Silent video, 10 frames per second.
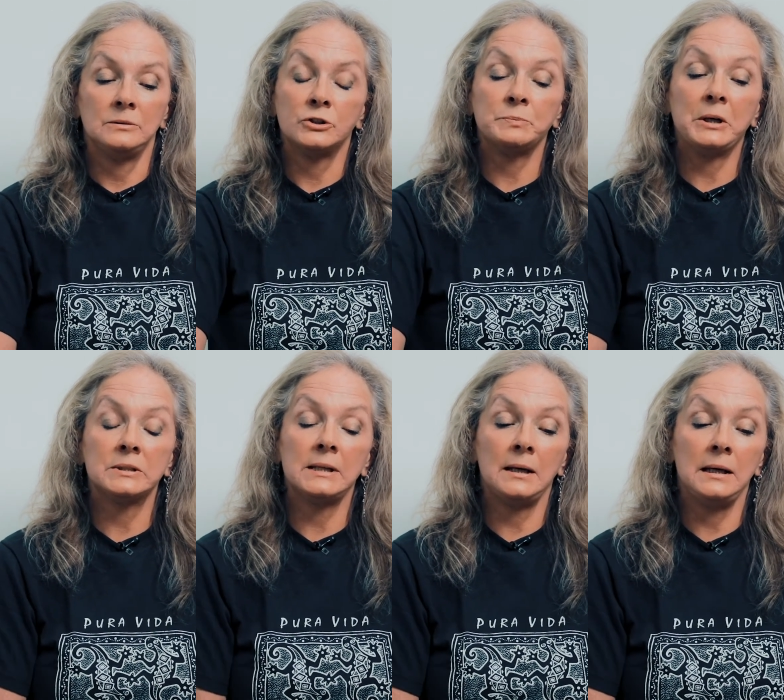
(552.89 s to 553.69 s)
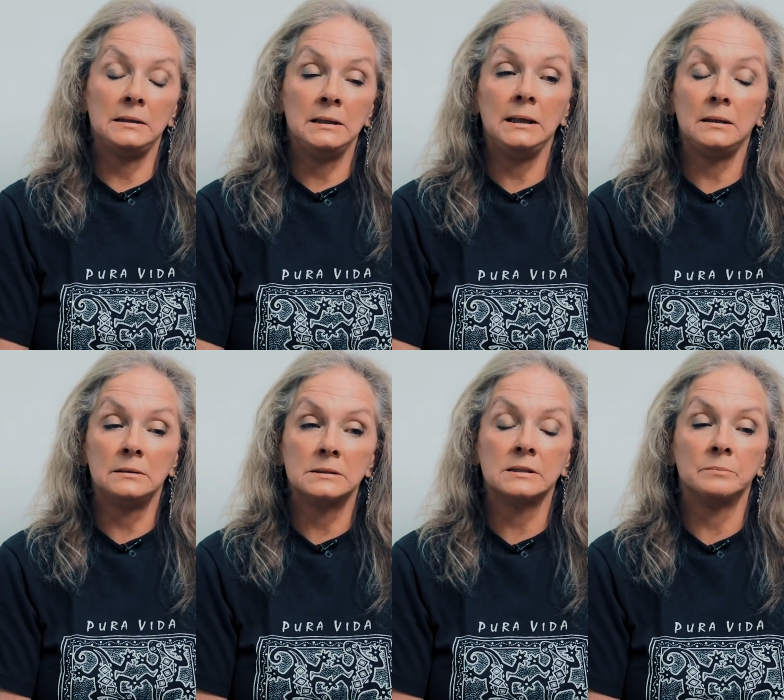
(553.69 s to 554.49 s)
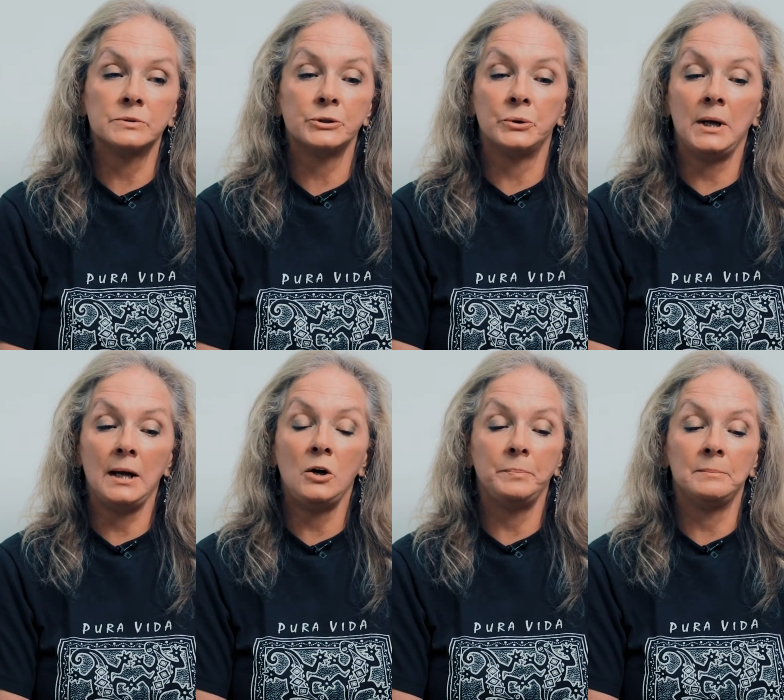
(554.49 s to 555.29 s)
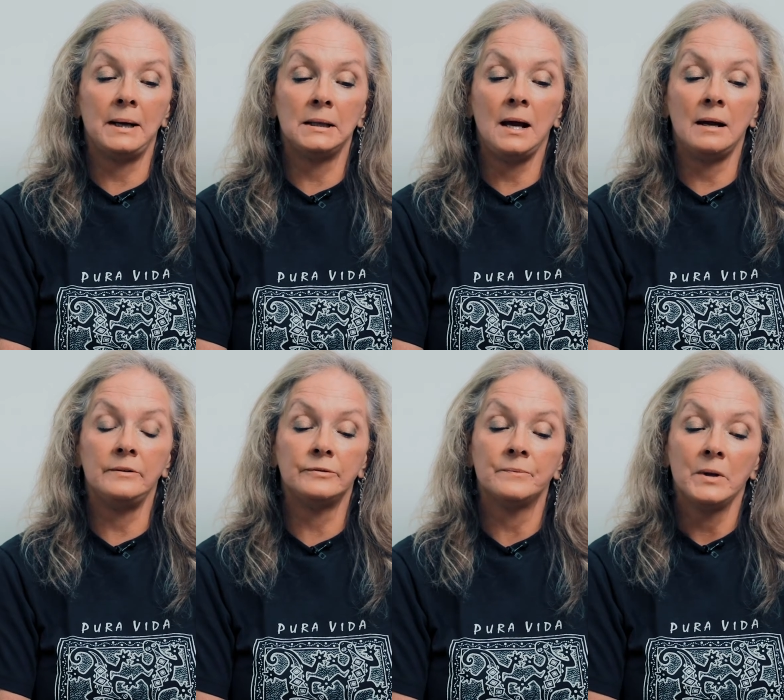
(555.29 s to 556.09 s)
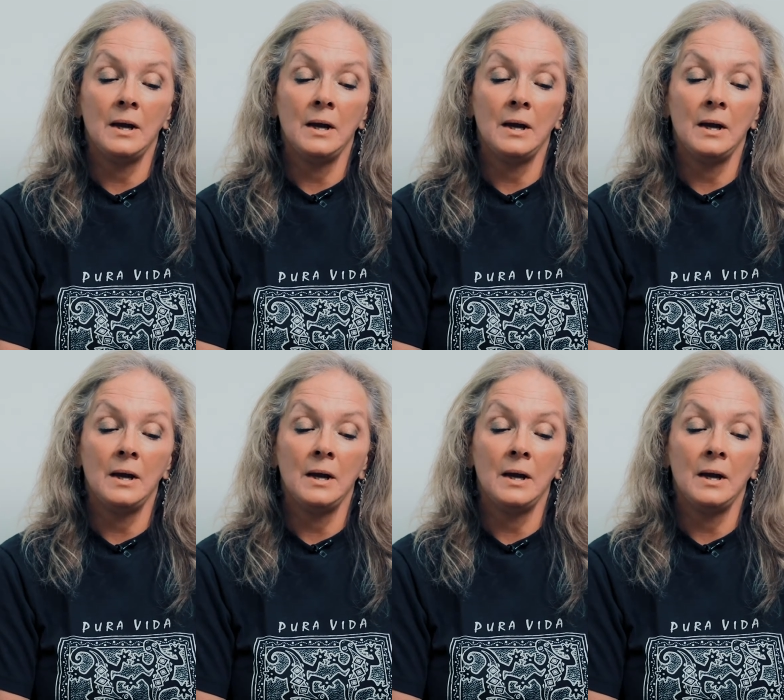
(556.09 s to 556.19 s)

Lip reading: just because I needed some certain help in my life,